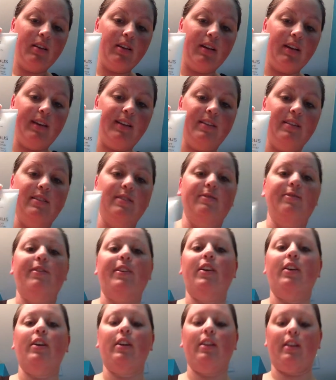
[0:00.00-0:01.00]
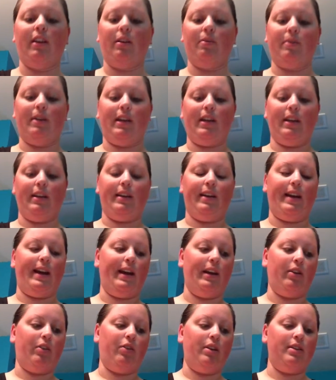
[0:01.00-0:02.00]
It is very lightweight,
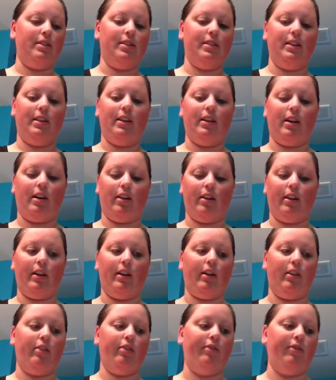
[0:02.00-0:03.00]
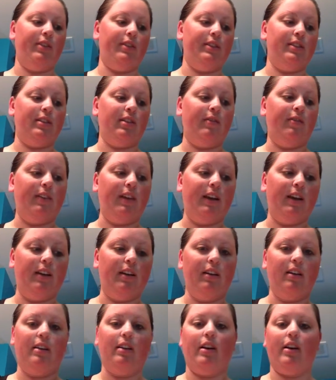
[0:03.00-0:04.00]
non-greasy, all that other fun stuff
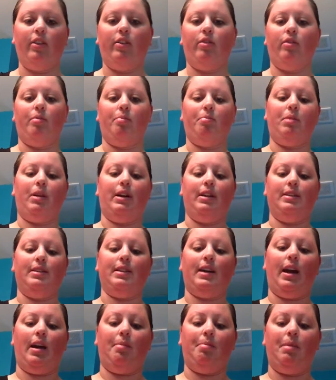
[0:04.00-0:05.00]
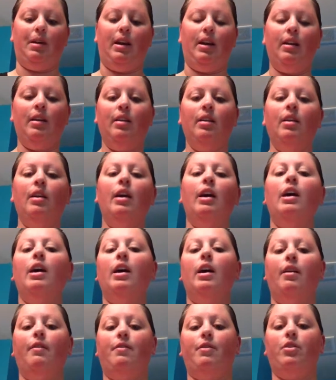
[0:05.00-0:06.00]
that other brands can be.
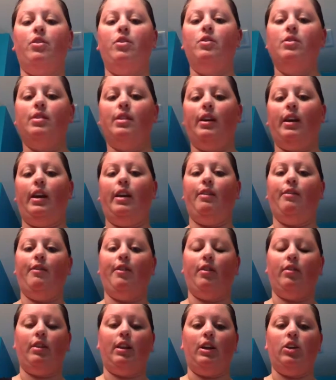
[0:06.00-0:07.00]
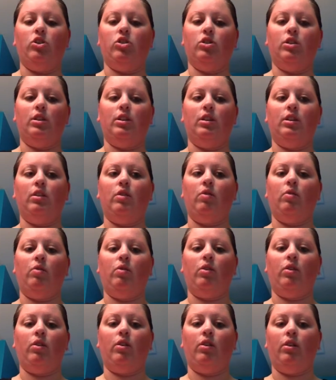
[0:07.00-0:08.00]
If you're using a foundation
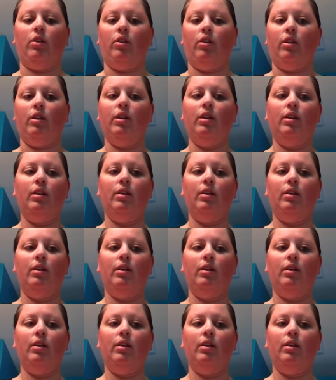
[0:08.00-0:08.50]
or